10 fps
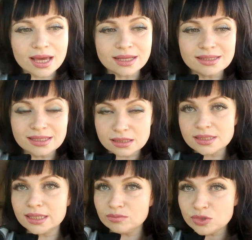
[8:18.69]
at the
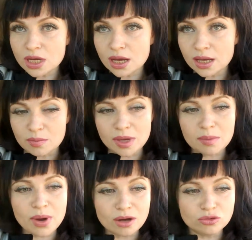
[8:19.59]
same time
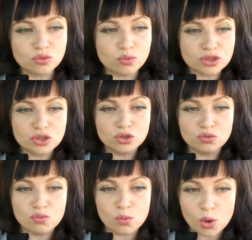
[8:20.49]
about what you
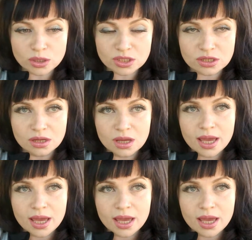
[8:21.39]
want